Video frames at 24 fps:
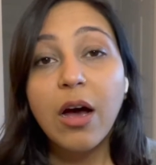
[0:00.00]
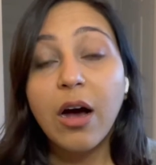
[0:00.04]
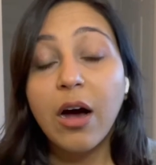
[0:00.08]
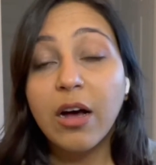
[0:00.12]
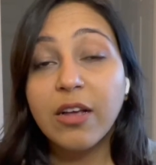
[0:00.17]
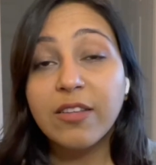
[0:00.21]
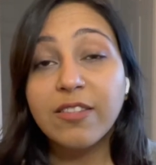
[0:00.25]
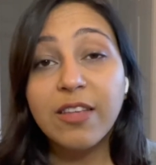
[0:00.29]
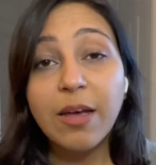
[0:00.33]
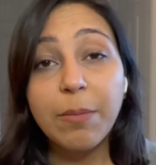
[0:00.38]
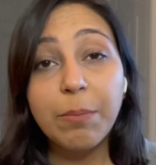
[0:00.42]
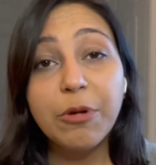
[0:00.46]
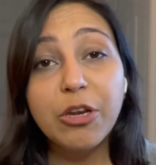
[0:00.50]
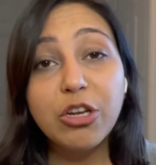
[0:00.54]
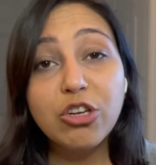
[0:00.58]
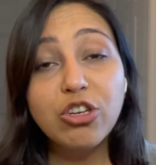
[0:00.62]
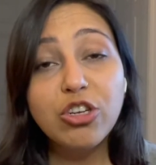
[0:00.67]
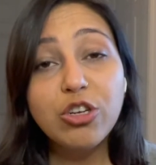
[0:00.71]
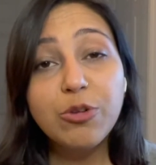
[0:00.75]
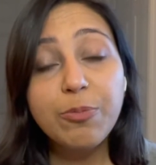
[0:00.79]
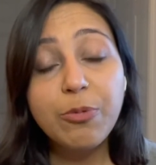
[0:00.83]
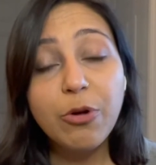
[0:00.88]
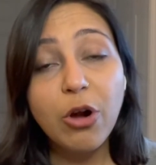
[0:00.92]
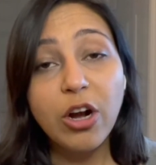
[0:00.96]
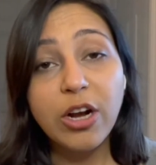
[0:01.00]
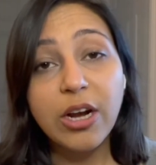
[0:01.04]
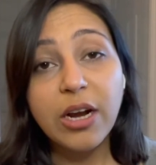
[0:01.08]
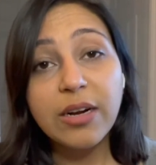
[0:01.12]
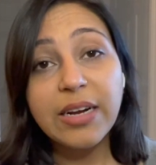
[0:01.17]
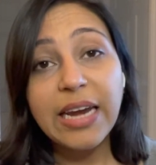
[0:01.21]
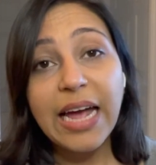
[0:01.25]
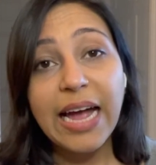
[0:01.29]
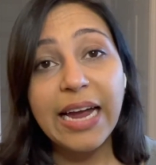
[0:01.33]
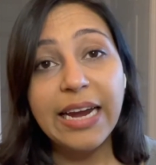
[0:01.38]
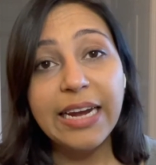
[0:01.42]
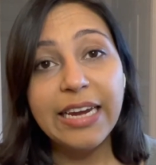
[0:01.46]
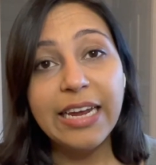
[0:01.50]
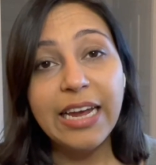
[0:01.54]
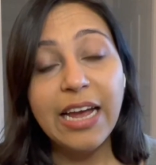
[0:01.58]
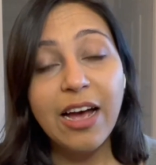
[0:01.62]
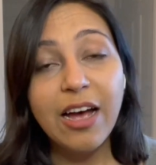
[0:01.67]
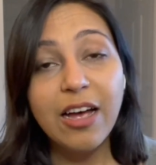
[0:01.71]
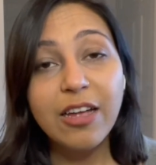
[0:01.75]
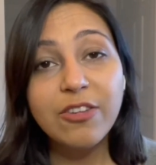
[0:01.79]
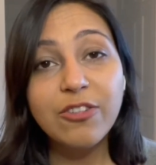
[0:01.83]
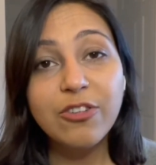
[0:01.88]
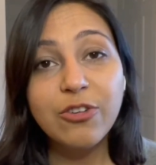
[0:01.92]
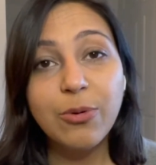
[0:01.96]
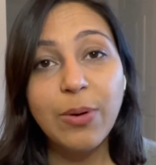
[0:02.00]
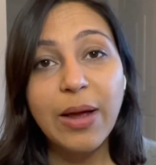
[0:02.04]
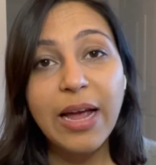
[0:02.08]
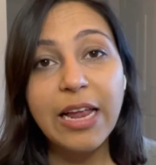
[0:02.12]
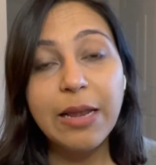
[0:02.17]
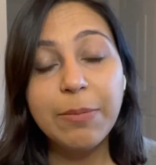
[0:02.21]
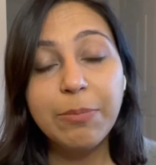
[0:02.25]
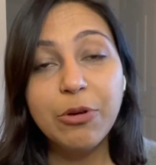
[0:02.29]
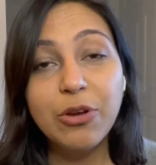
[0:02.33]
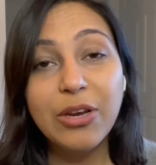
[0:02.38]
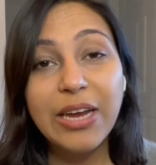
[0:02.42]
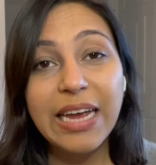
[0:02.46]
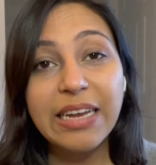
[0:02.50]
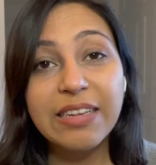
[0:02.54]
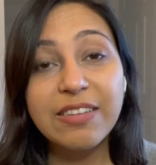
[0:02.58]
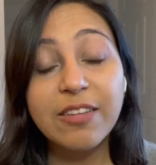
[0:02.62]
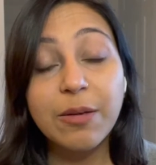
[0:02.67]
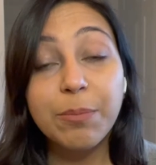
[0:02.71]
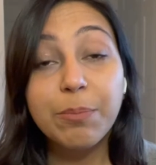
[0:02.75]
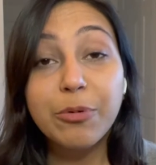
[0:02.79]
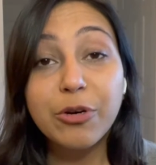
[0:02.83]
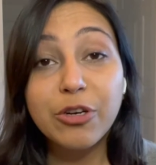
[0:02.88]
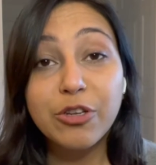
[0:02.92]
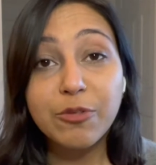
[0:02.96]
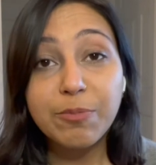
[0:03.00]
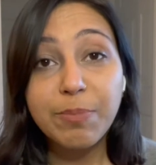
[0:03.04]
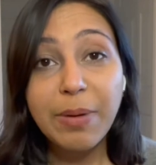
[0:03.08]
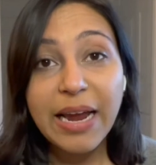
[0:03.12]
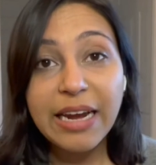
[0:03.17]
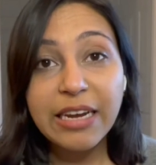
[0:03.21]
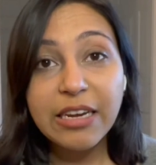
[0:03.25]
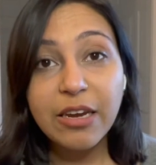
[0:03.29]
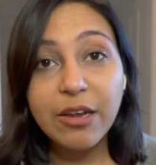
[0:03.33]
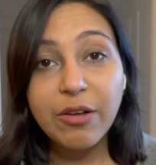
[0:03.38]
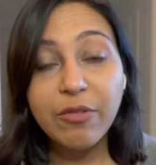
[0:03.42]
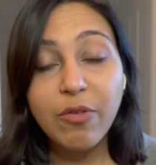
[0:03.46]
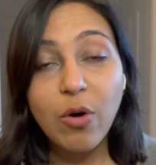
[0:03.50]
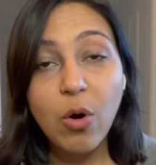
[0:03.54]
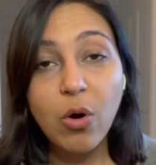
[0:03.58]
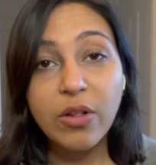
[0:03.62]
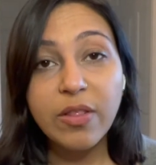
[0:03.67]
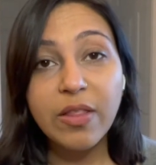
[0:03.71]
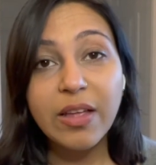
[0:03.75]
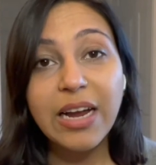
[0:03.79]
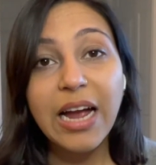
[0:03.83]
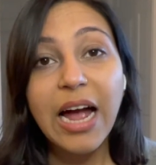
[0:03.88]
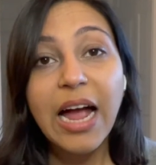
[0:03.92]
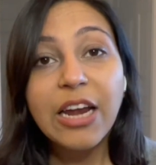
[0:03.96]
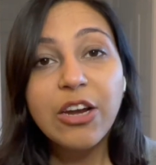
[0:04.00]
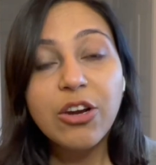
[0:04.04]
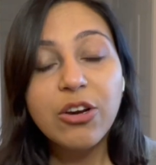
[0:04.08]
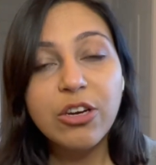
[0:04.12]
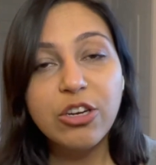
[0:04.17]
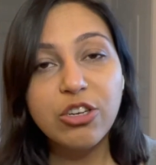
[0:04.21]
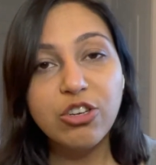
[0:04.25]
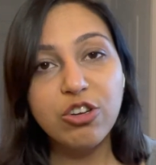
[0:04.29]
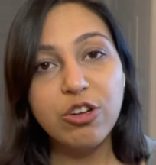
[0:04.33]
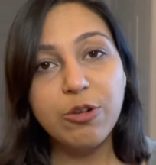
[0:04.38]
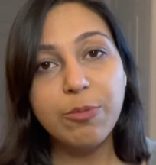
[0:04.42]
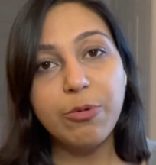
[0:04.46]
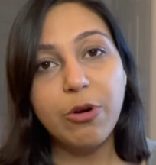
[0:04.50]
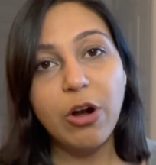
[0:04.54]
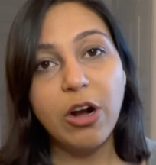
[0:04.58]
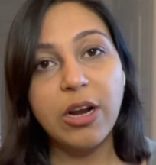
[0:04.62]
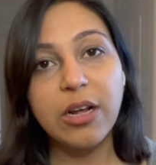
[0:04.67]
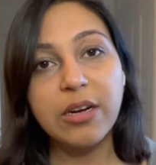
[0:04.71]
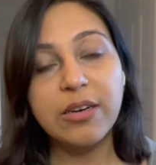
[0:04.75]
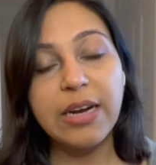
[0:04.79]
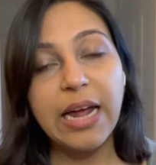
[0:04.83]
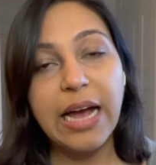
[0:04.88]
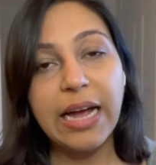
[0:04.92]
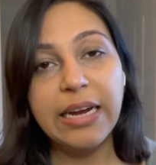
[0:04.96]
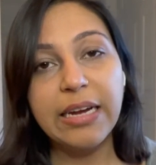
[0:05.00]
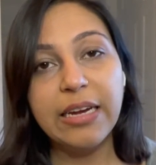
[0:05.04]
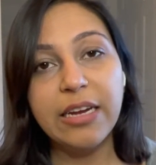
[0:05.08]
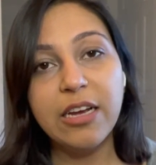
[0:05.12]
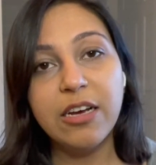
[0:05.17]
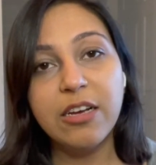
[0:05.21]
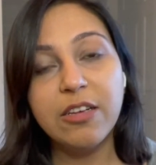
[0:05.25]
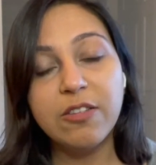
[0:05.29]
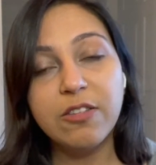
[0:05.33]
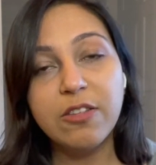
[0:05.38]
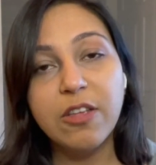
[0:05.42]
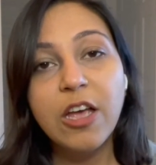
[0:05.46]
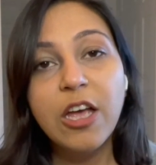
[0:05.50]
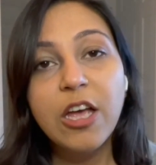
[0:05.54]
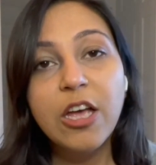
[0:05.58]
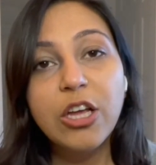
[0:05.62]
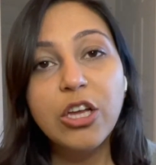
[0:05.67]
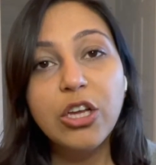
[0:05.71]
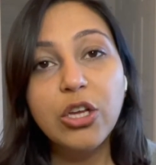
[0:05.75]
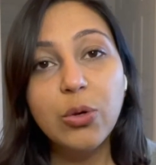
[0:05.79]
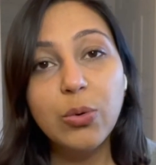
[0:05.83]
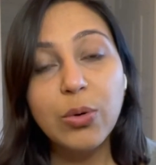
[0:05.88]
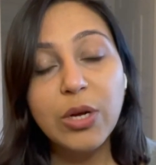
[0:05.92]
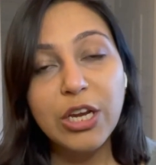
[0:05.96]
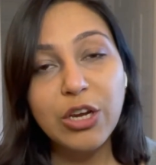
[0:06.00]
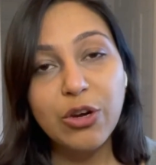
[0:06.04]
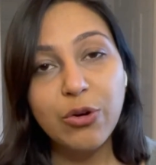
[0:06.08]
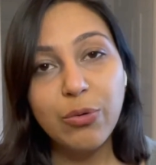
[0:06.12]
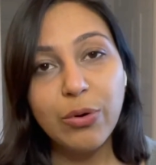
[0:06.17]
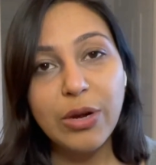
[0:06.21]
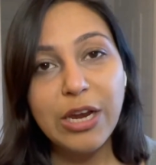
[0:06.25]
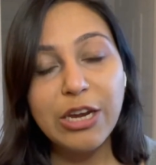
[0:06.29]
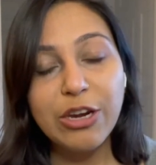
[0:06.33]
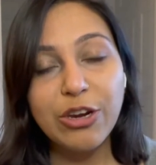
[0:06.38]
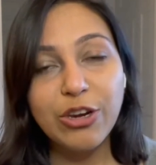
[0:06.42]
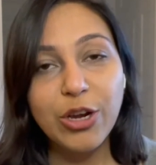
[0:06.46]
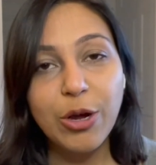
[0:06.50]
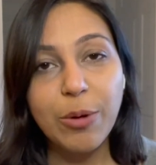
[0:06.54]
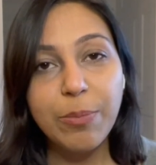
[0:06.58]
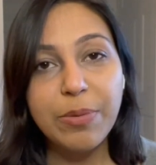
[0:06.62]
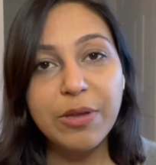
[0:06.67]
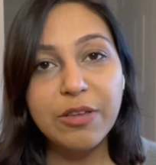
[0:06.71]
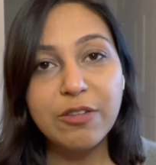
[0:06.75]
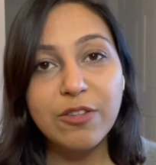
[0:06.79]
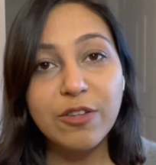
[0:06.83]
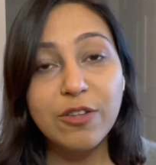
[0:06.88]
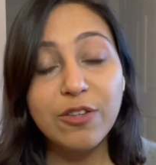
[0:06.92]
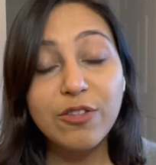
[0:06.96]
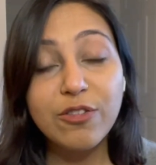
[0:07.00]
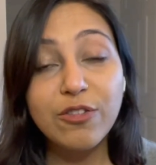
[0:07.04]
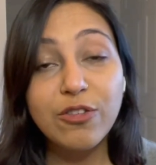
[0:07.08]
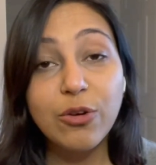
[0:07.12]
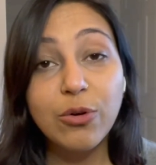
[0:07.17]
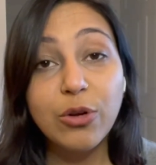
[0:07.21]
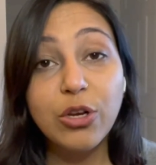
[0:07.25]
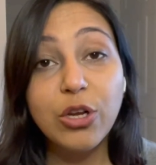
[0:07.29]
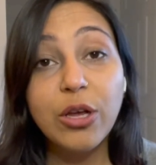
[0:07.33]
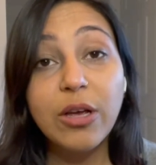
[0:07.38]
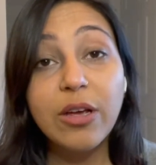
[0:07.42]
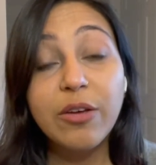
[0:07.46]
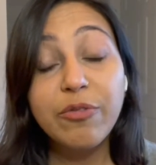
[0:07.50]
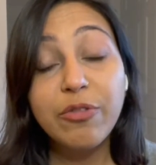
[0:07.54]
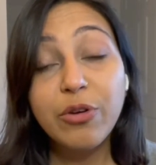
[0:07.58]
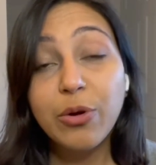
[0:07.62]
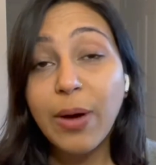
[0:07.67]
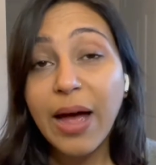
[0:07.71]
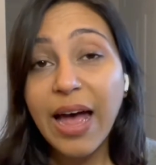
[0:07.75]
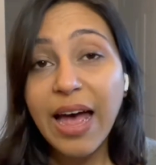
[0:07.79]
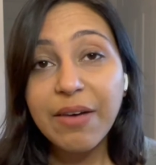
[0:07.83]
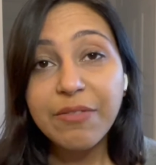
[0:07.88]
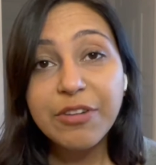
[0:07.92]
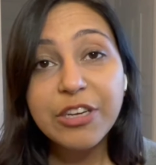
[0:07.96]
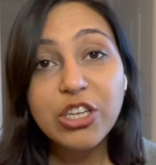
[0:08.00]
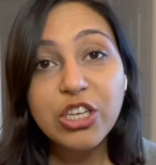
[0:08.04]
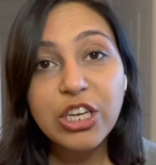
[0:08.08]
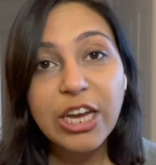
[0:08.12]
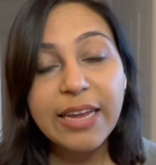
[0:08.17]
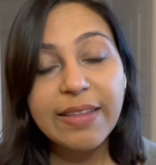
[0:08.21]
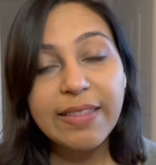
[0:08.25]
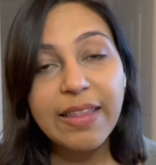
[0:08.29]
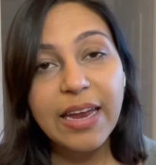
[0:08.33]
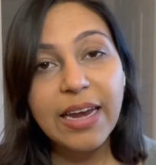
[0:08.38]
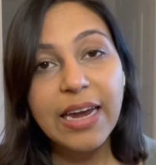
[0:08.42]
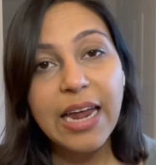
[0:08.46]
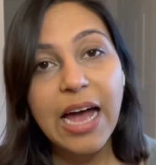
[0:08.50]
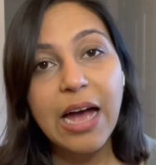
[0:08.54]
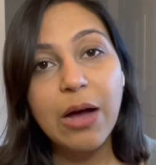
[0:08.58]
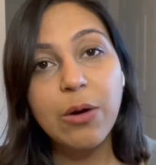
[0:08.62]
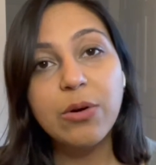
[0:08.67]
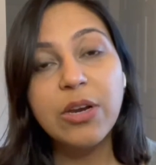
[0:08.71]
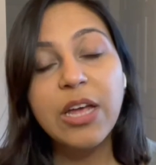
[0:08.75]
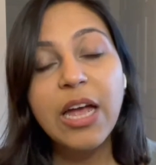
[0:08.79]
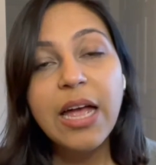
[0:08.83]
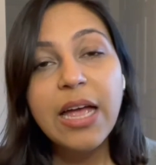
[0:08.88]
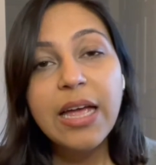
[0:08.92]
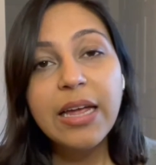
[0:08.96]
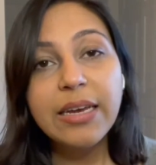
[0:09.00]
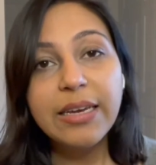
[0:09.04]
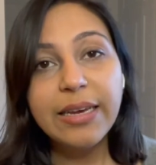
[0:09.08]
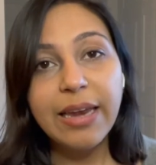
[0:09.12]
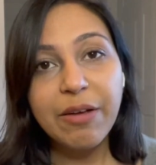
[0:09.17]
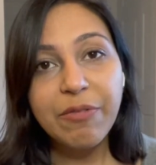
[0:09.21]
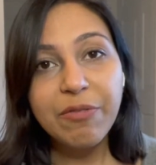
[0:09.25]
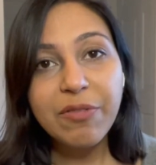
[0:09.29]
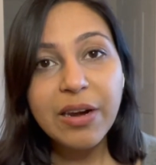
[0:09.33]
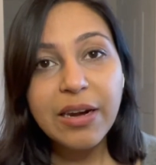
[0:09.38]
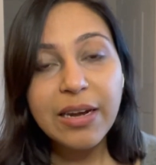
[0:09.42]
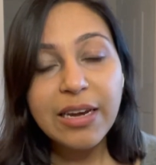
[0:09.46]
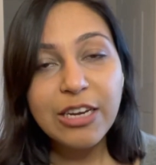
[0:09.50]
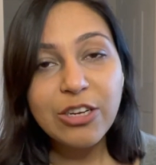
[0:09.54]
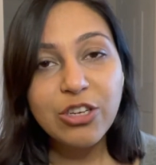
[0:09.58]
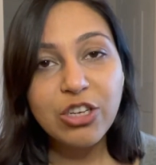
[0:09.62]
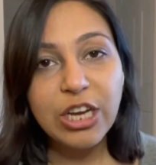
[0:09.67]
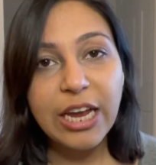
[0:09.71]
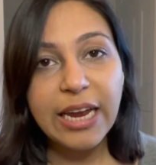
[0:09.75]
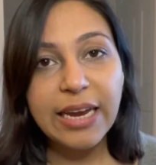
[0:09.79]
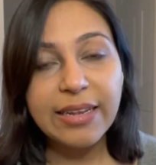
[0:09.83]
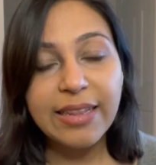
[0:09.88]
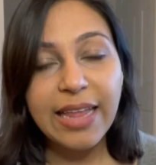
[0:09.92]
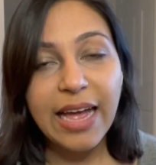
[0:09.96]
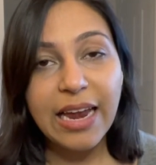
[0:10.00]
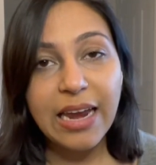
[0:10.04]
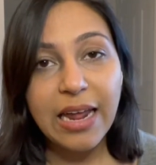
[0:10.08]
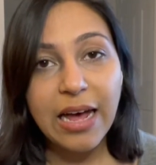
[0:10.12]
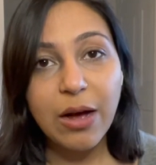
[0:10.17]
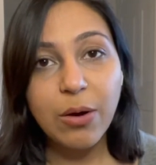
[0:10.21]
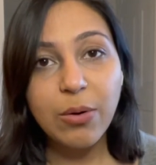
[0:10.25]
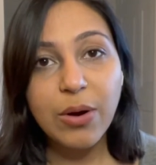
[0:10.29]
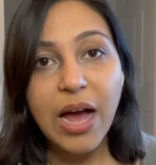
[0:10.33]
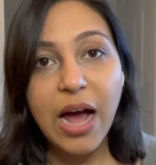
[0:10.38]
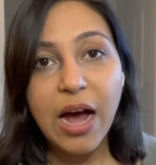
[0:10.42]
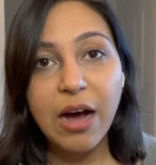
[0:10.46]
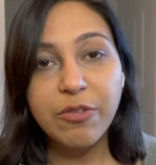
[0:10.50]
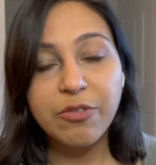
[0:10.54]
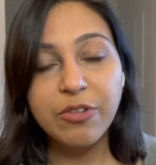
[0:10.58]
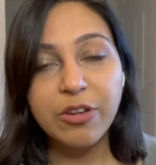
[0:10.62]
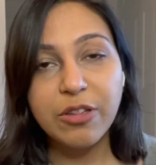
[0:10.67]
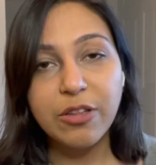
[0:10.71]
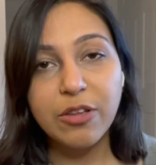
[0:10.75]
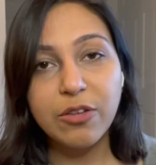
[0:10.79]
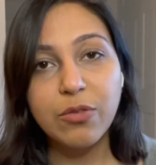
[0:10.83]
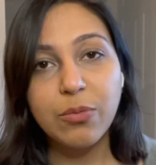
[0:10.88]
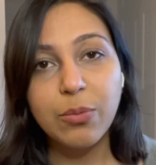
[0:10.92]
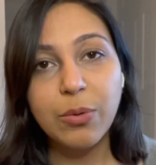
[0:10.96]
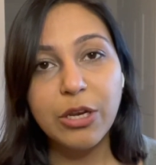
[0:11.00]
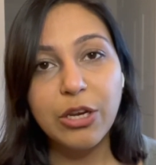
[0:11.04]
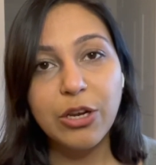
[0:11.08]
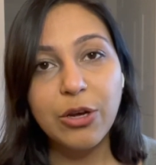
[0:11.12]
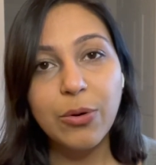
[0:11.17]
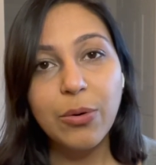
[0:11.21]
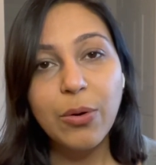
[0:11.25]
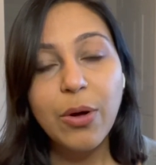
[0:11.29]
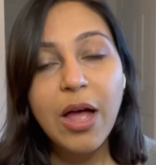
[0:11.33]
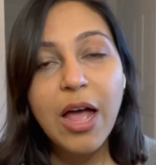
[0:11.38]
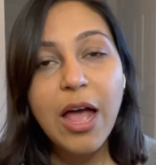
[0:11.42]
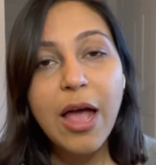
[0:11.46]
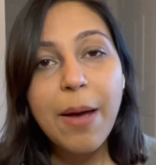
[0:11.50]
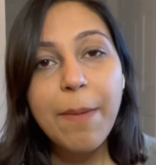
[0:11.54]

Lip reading: some digital product ideas to help you get some perspective on the kind of digital product ideas you can create in your business. So if you haven't checked that out, definitely check that out after this video.